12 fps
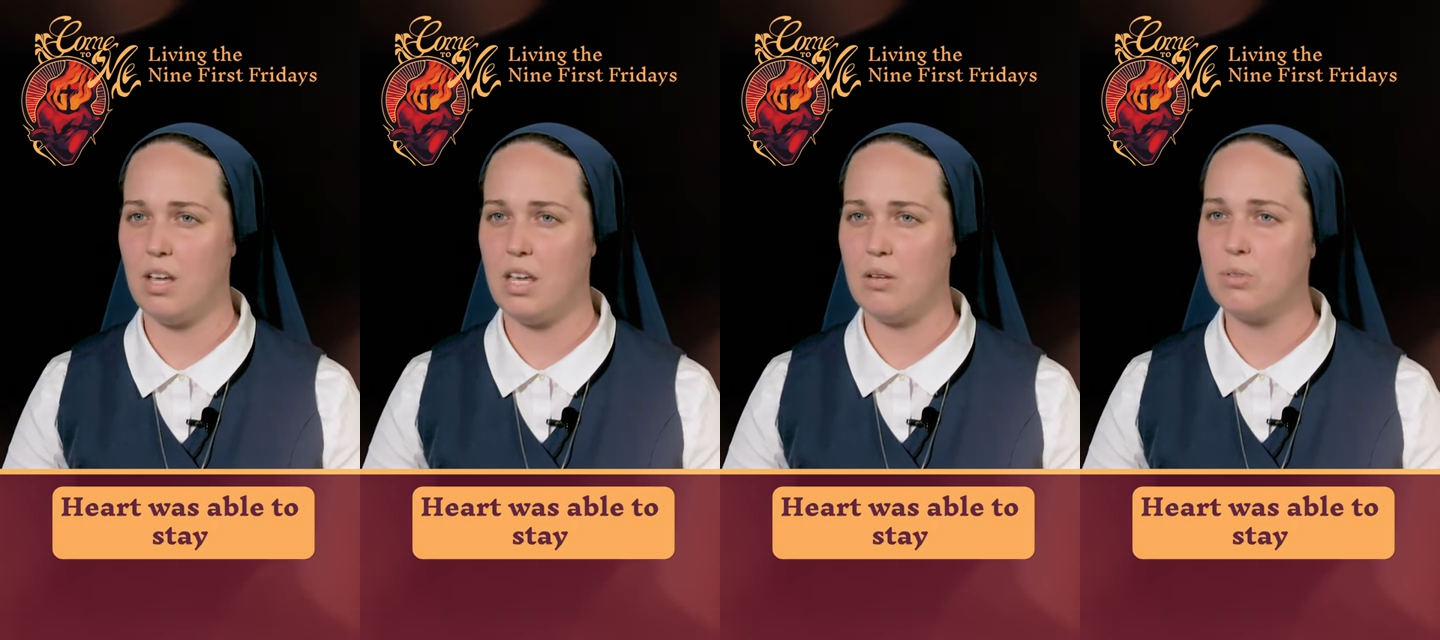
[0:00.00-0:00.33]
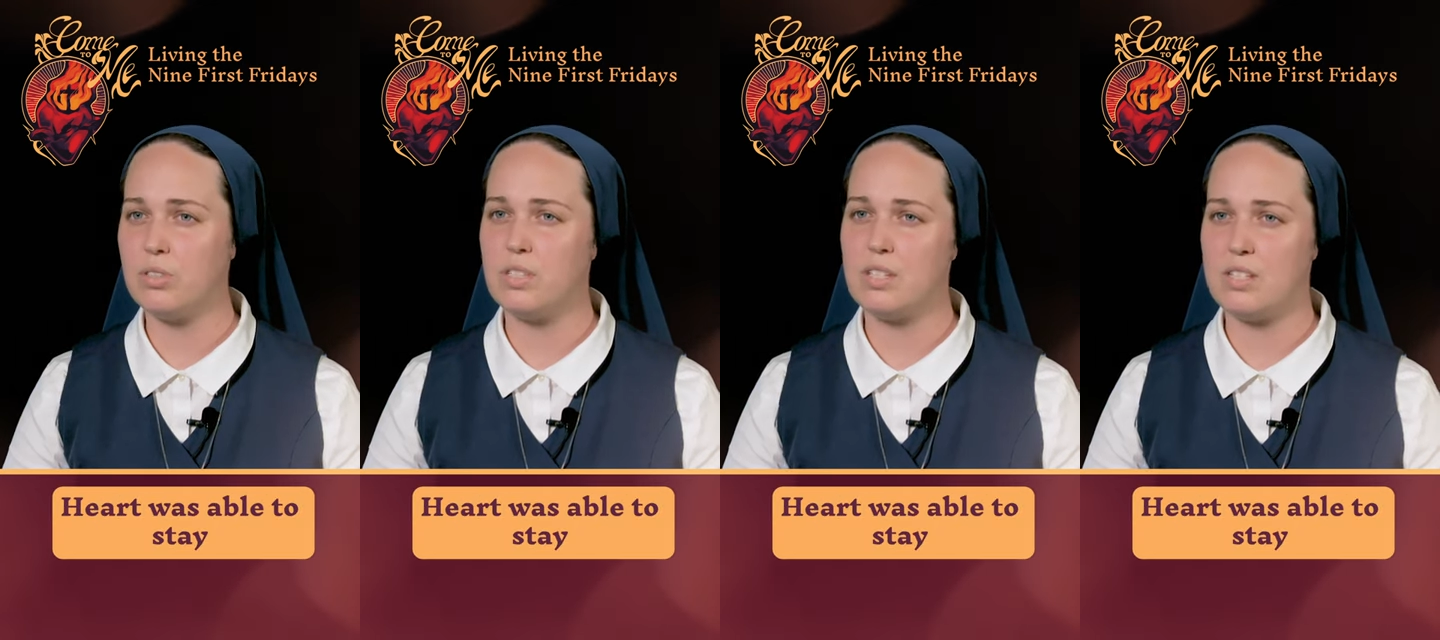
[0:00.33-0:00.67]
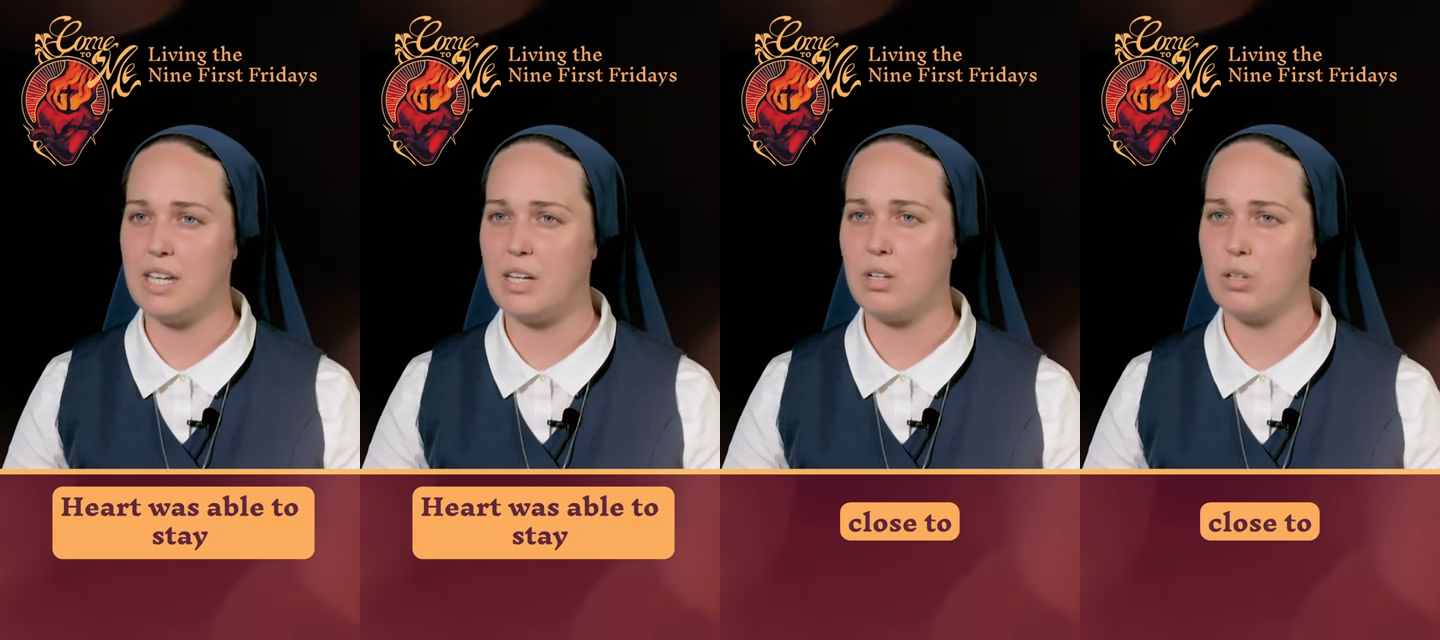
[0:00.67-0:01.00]
able to
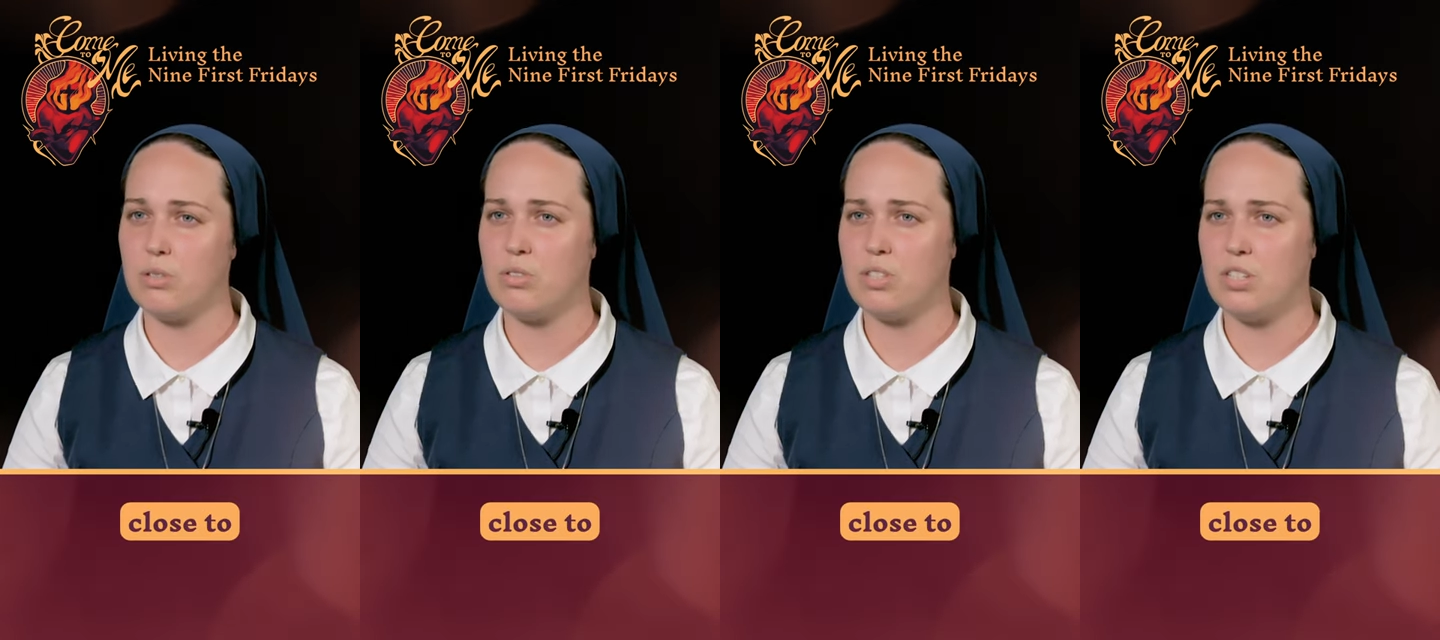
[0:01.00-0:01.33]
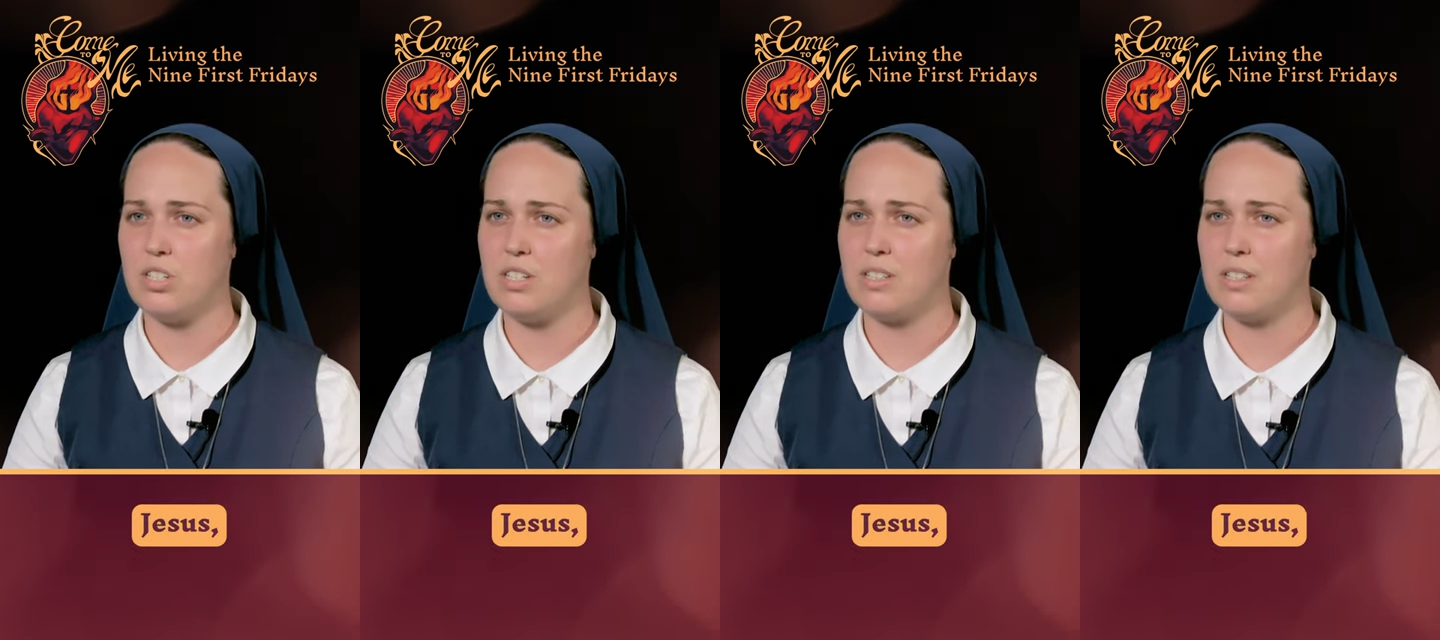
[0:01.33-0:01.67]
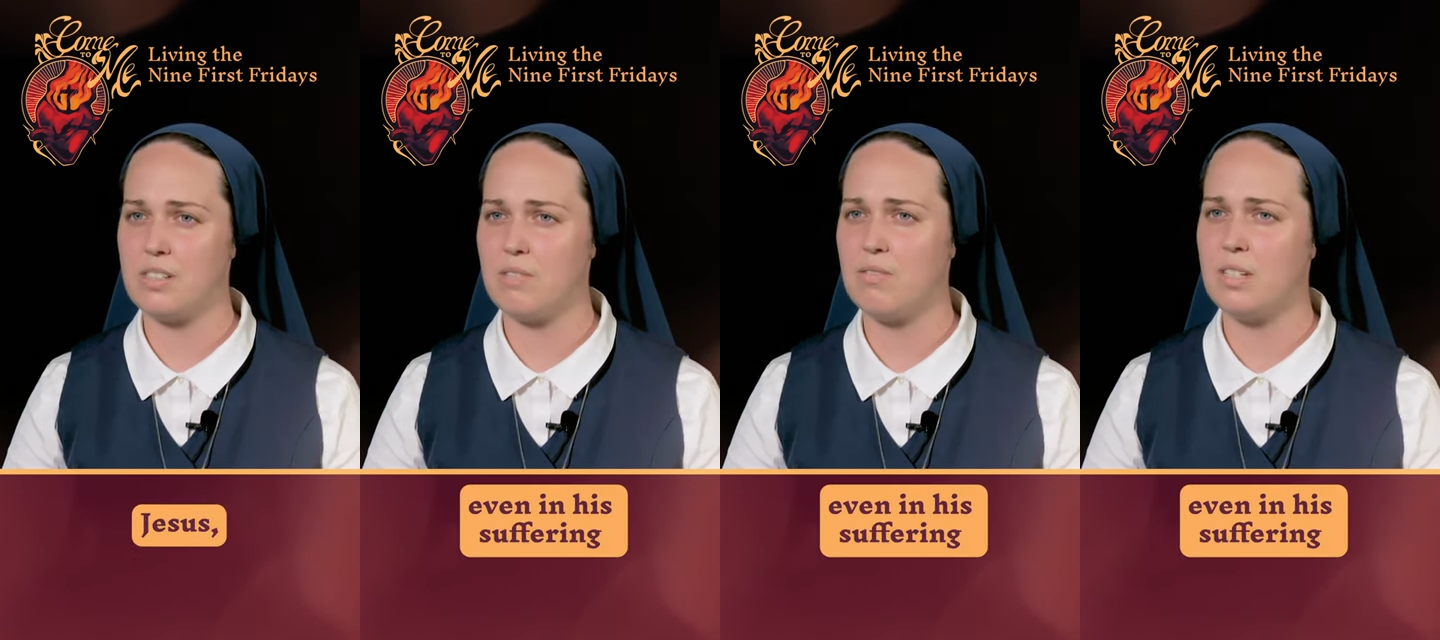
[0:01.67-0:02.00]
stay close to
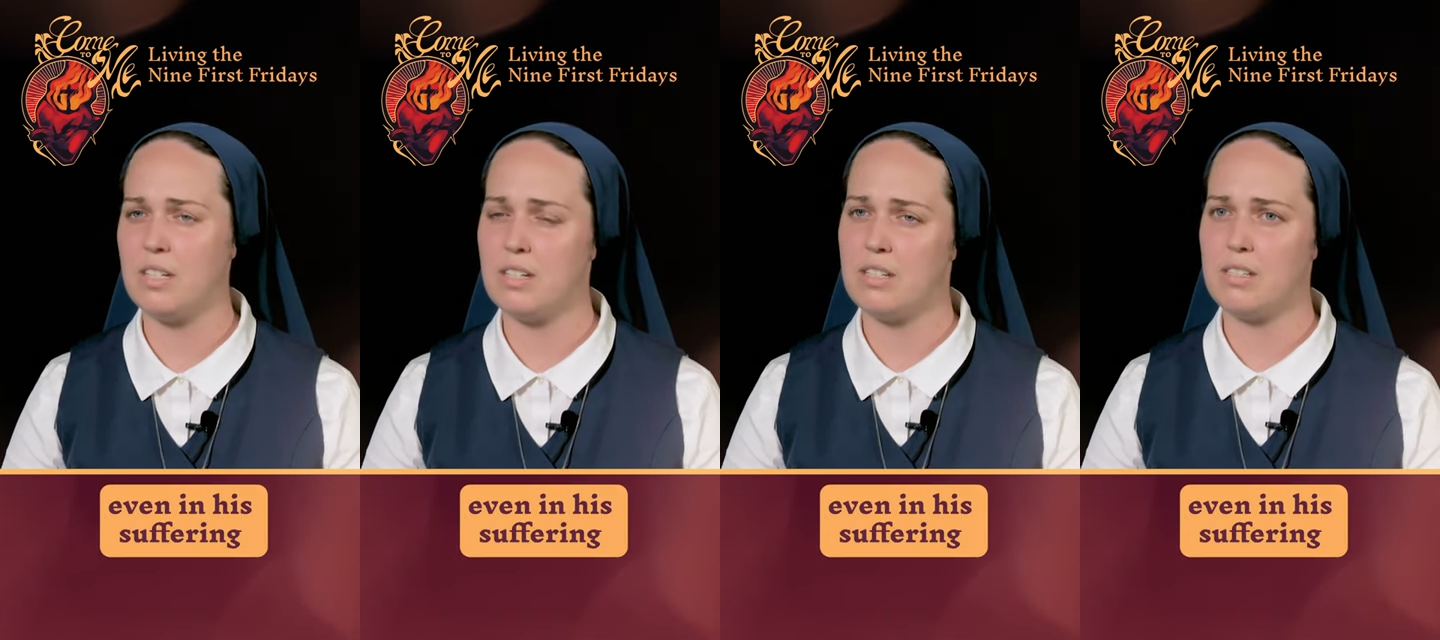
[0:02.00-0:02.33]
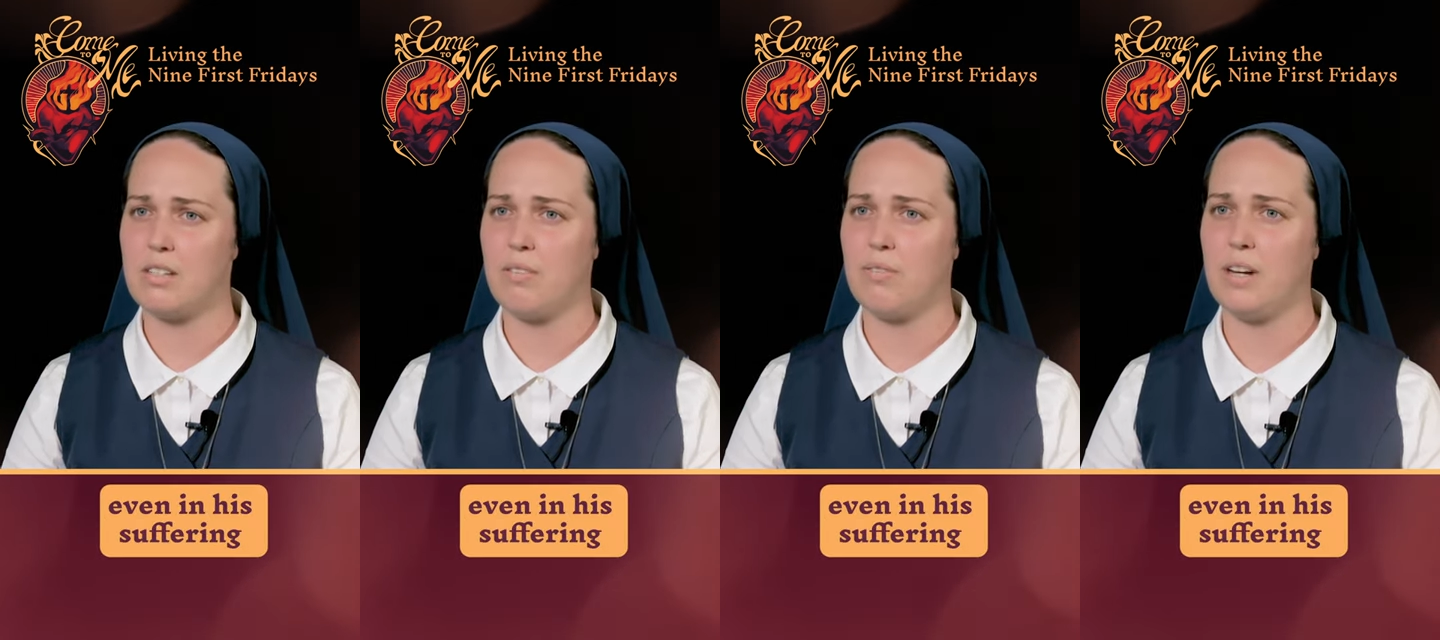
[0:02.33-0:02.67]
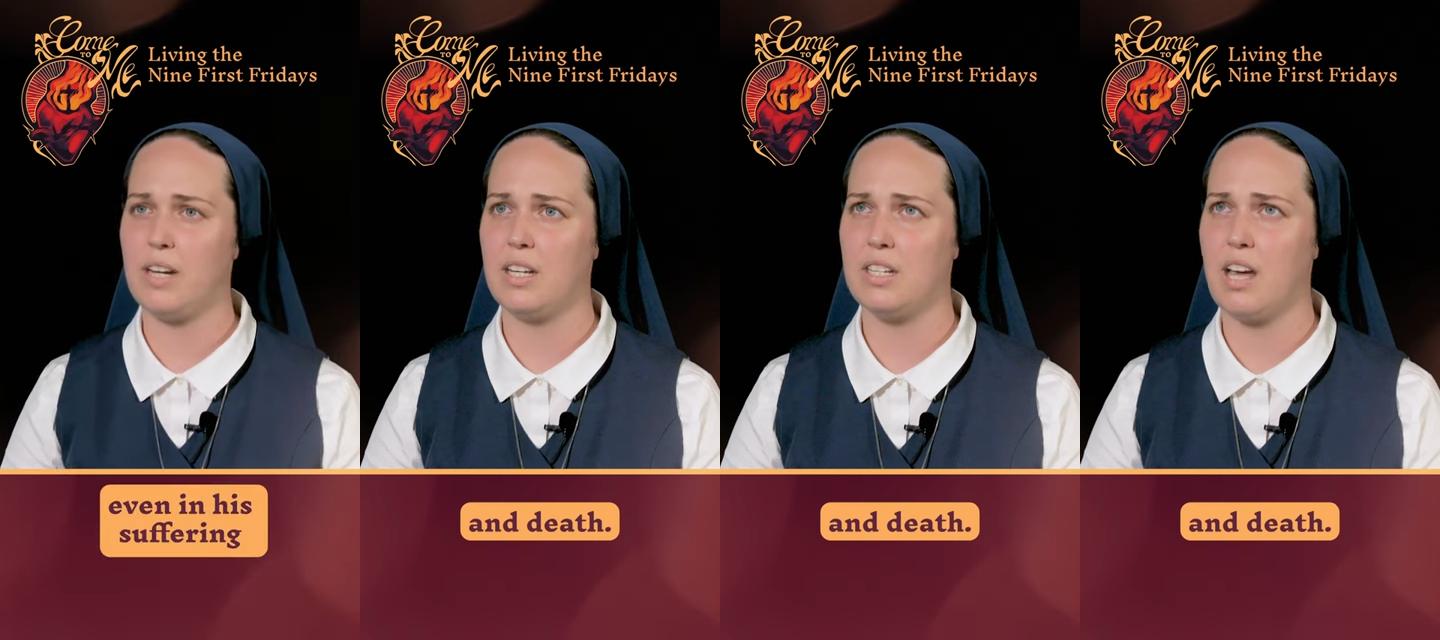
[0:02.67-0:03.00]
Jesus even in his
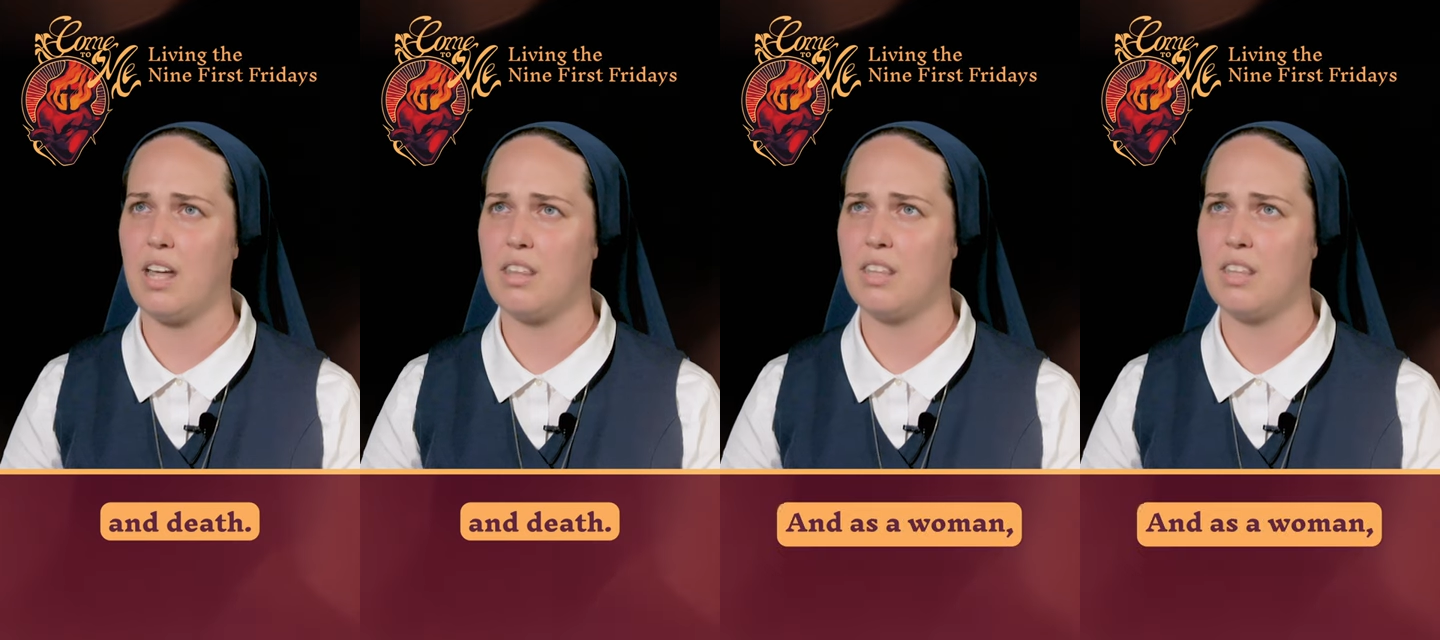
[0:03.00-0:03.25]
suffering and death.